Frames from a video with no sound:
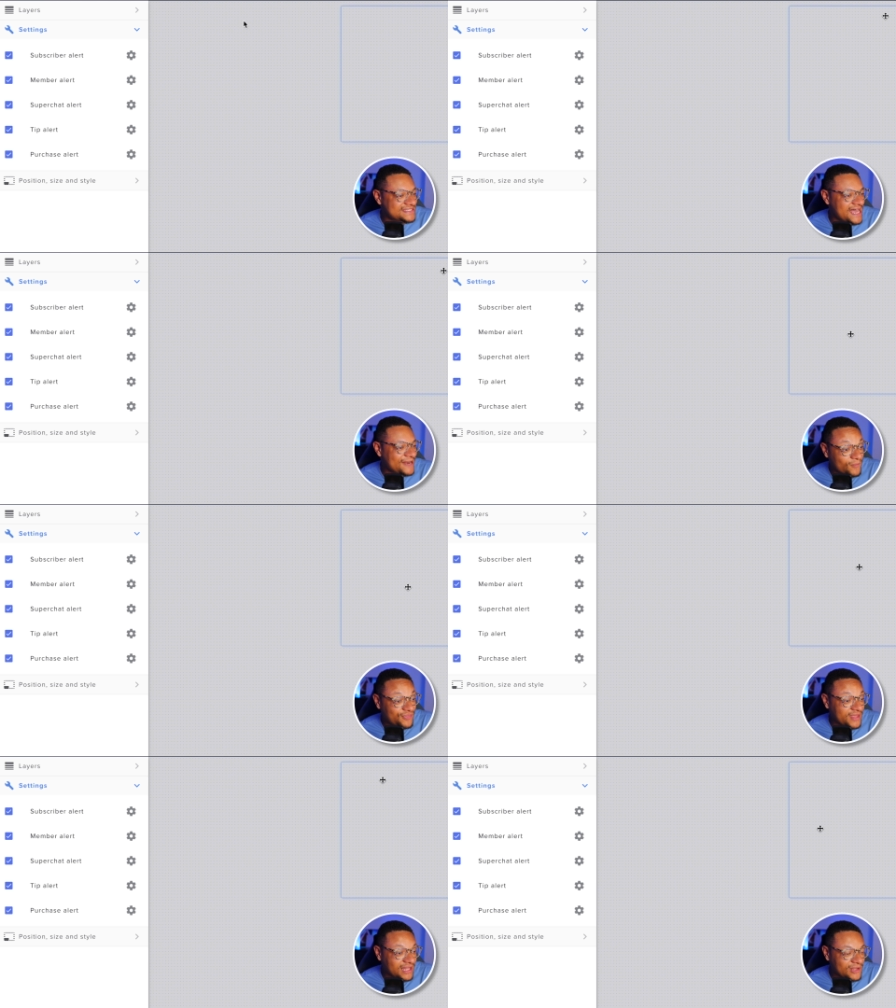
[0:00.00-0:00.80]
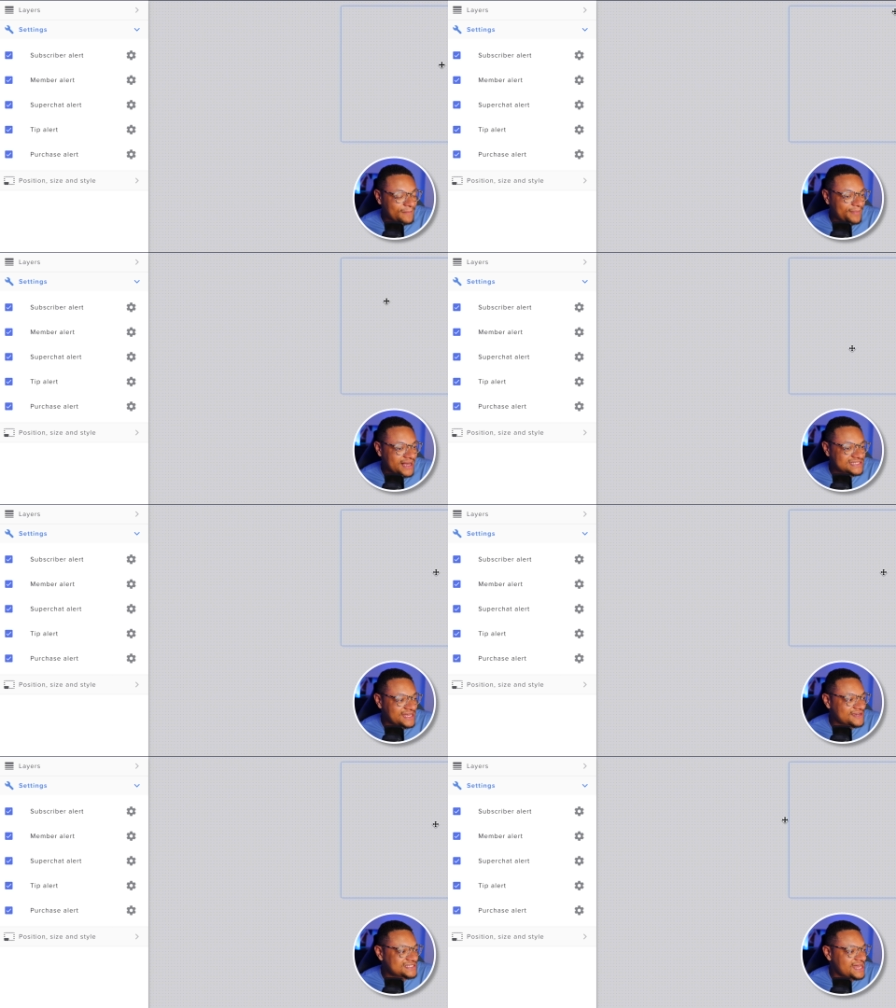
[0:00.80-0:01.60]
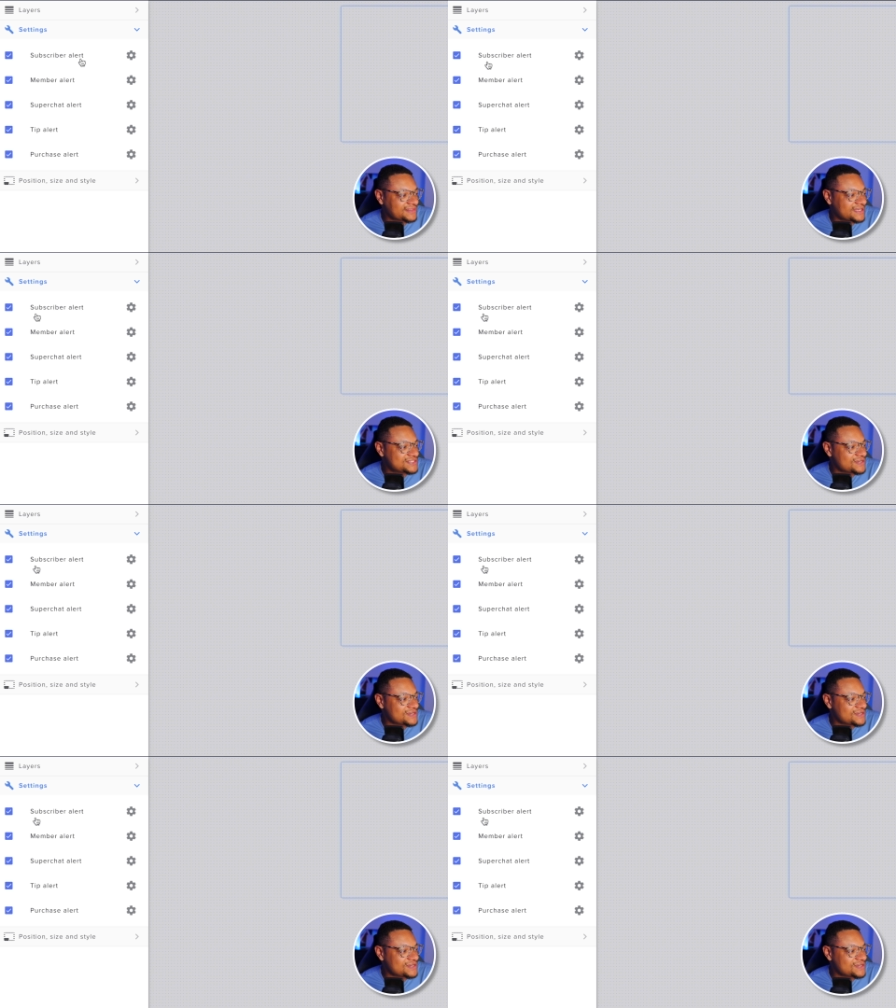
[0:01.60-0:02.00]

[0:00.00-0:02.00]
side with the alert box layer selected.